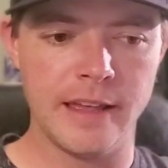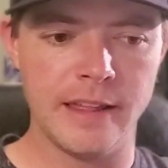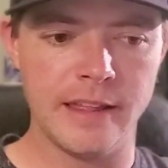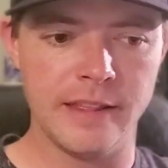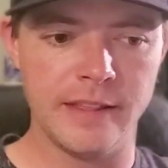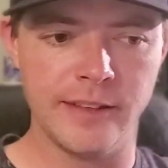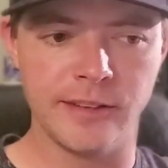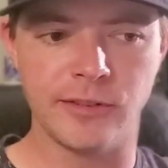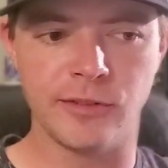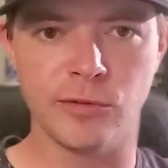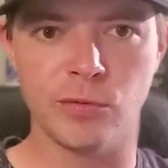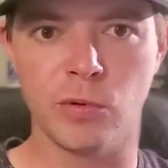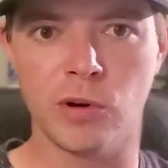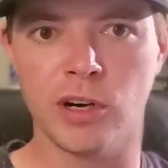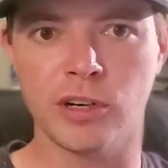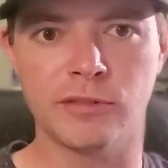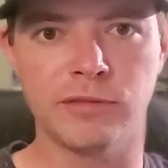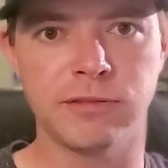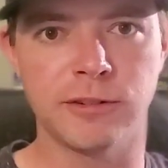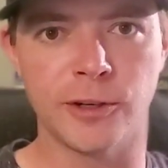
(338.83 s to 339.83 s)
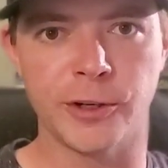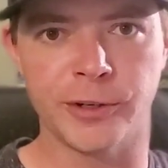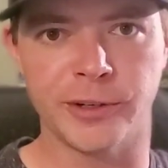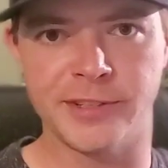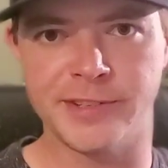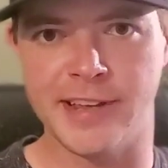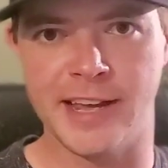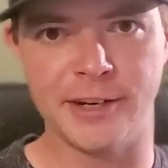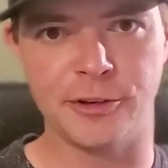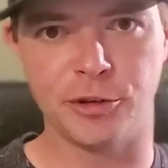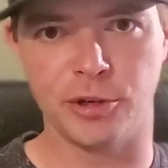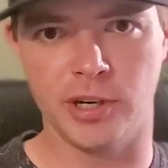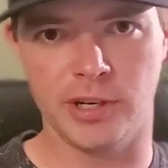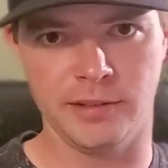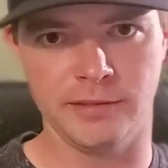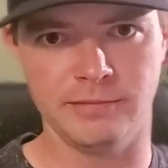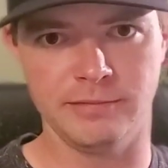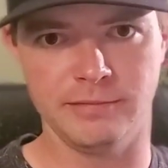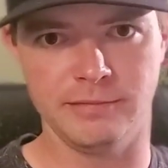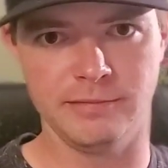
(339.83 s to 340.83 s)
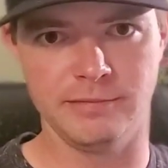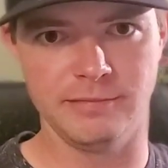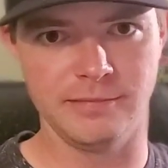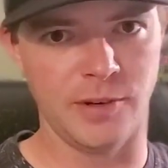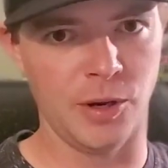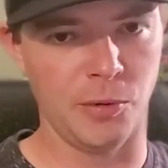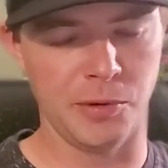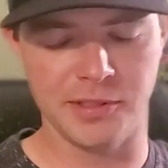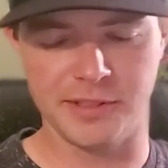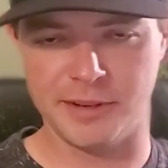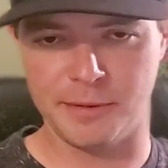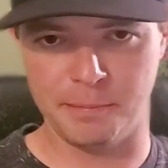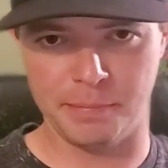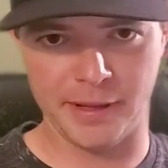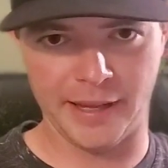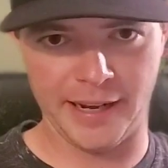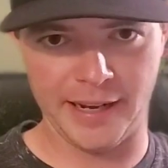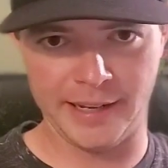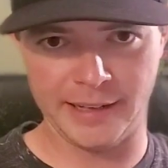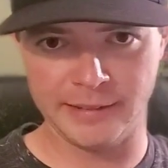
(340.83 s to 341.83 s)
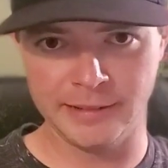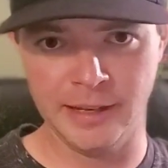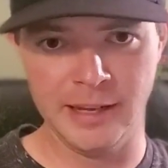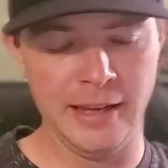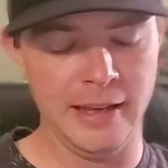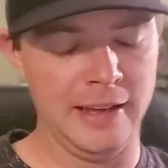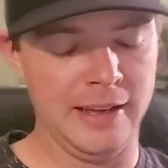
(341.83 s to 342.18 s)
This has worked for a century. No one's complaining.